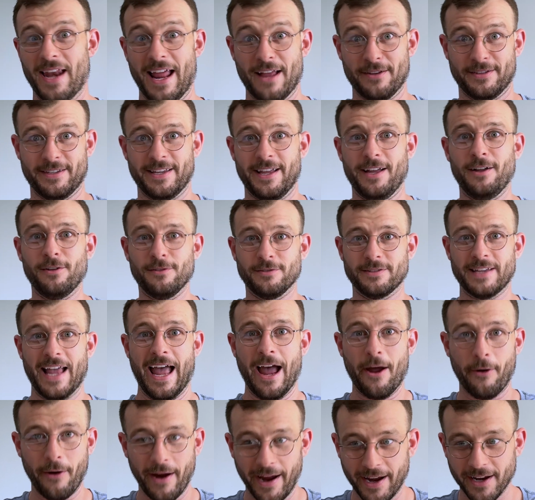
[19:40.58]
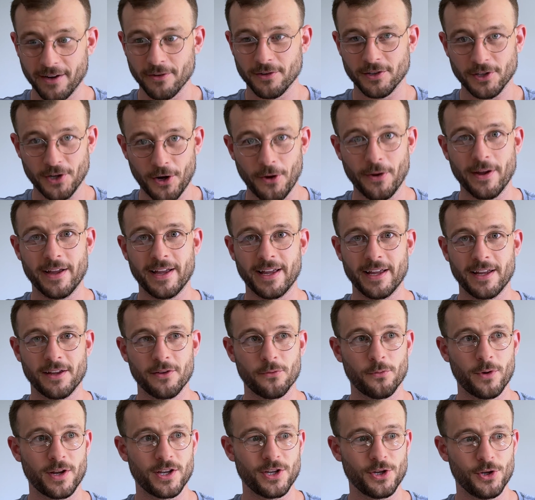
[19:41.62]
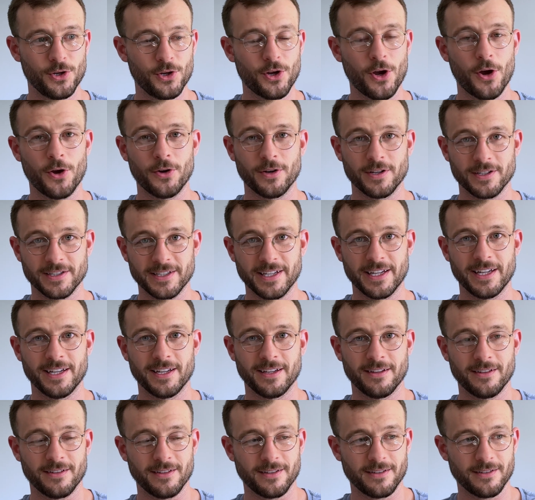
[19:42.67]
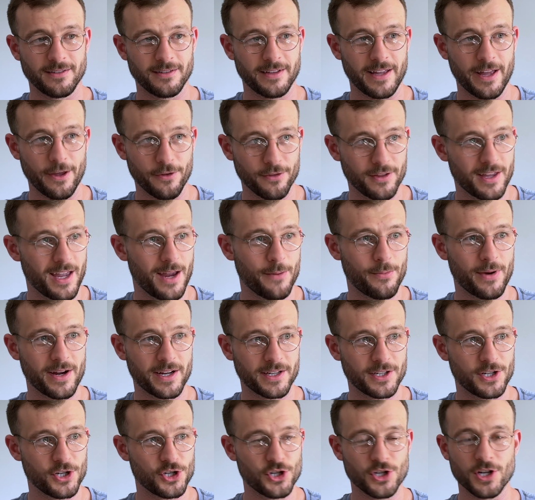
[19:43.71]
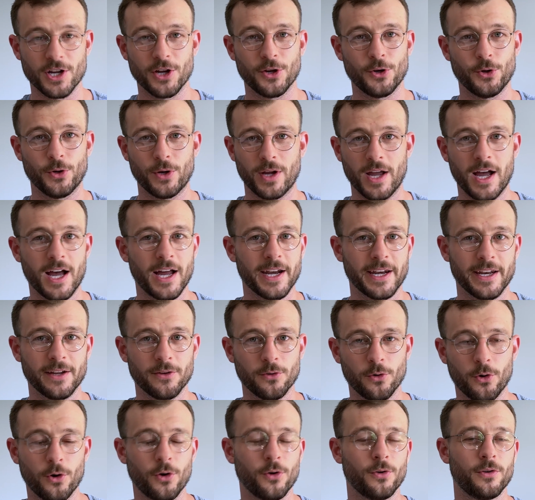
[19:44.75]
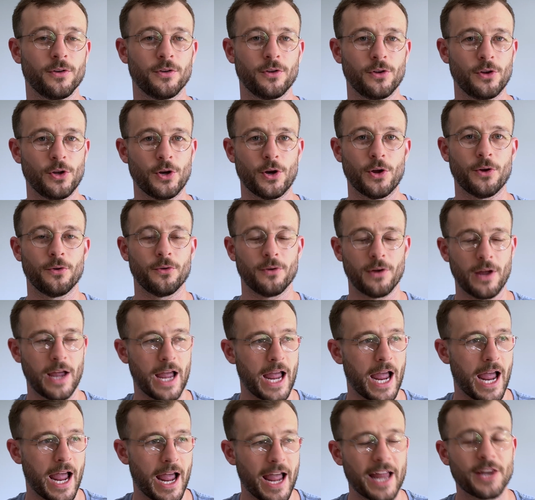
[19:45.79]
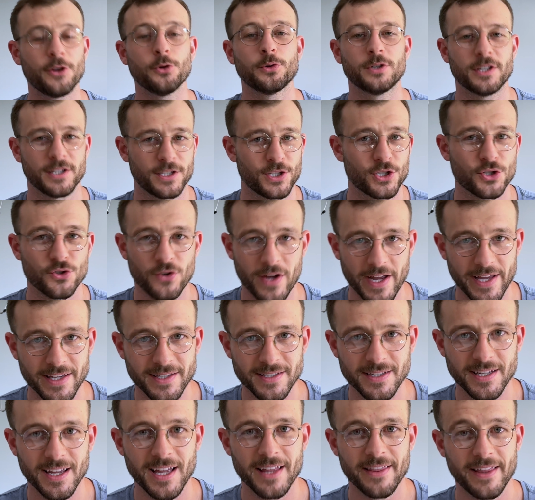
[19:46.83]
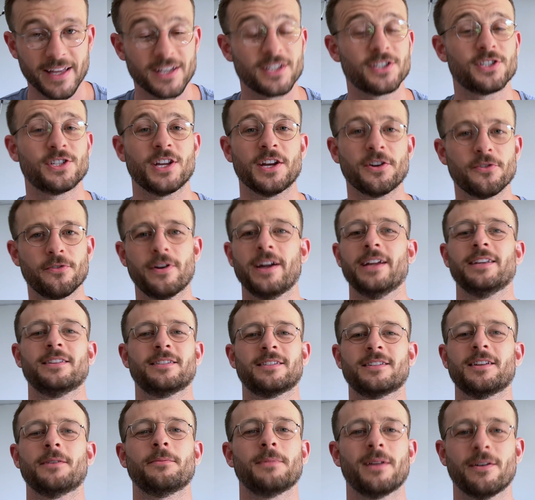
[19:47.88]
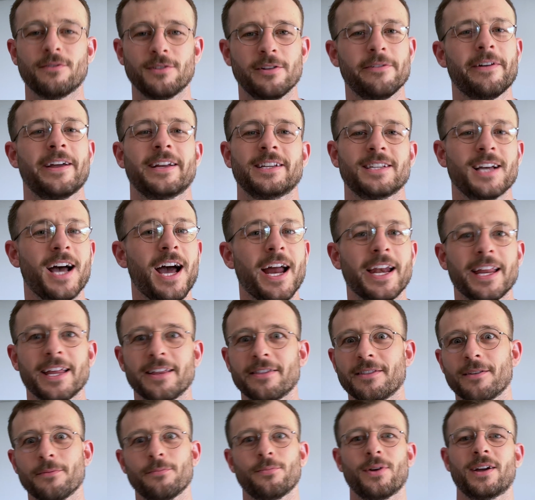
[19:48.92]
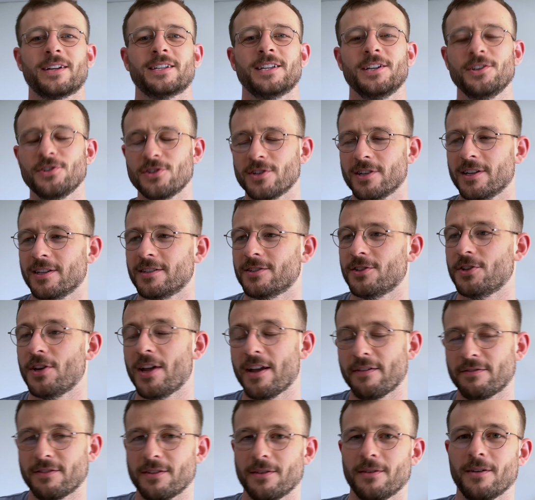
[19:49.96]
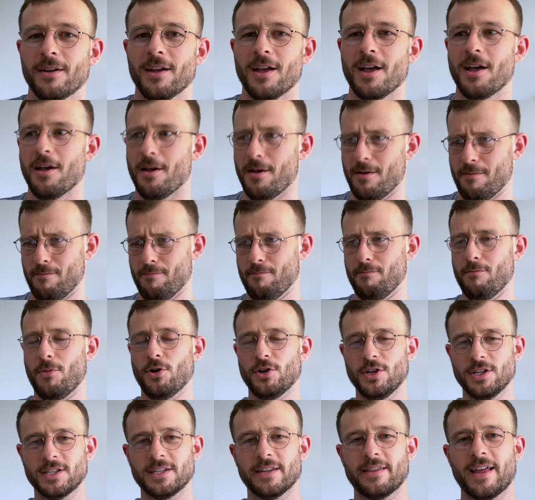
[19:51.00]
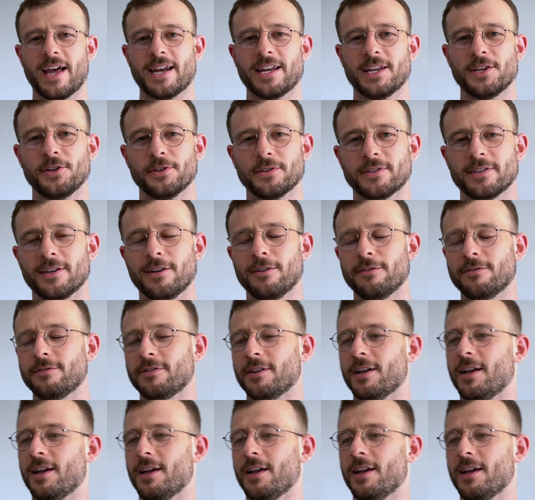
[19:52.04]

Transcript: ourselves. When you go to see a healthcare practitioner who can't, and you're distressed, that generates some level of anxiety in the practitioner. So you have to monitor that in yourself.